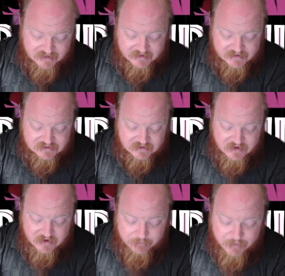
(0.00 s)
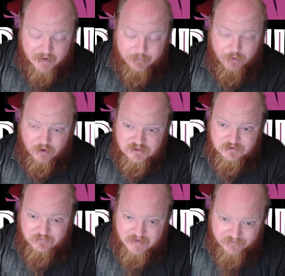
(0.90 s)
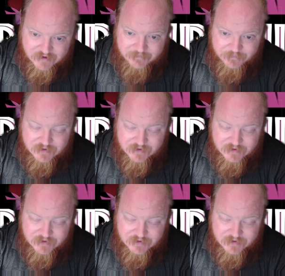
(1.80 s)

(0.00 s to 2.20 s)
it is my personal favorite.